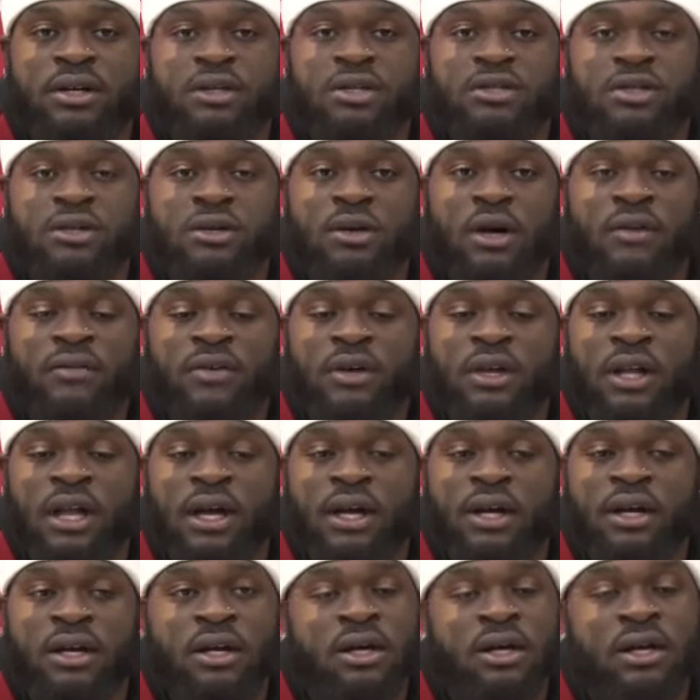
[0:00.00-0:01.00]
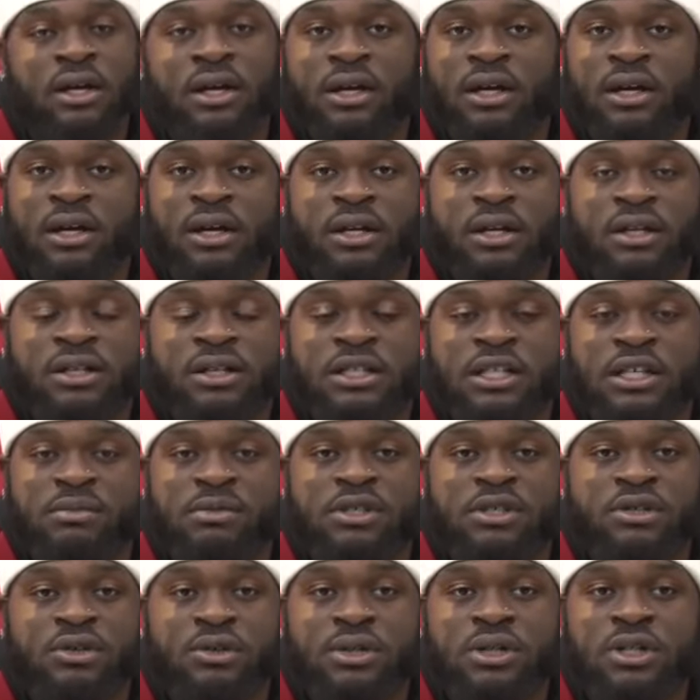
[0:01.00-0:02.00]
So I feel like Tim is
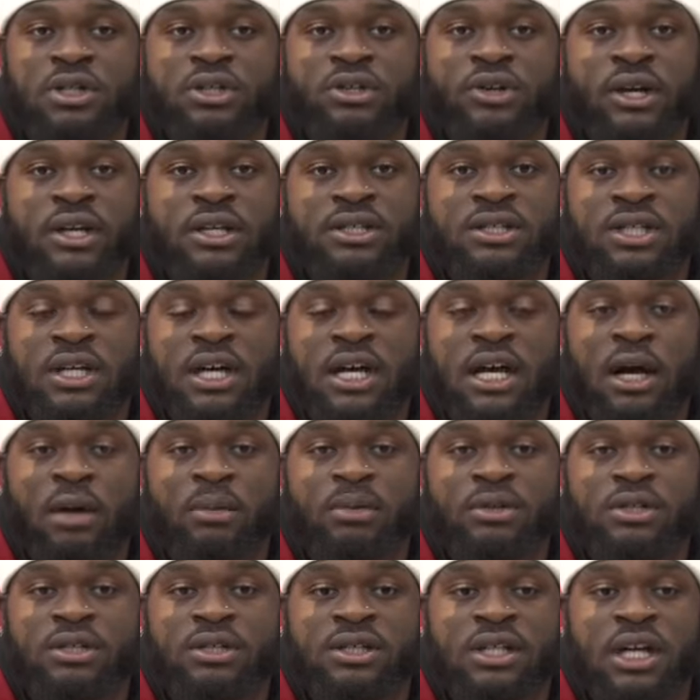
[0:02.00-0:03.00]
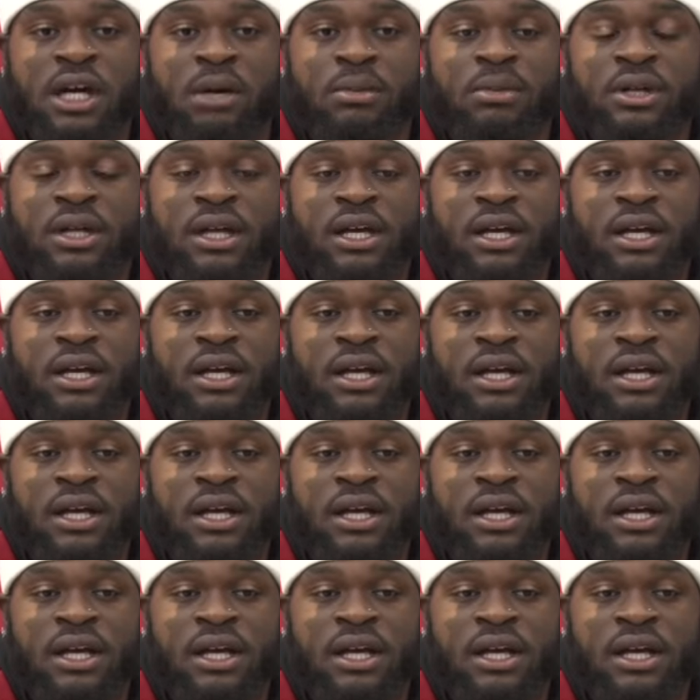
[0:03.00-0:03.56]
doing a great job of just coming in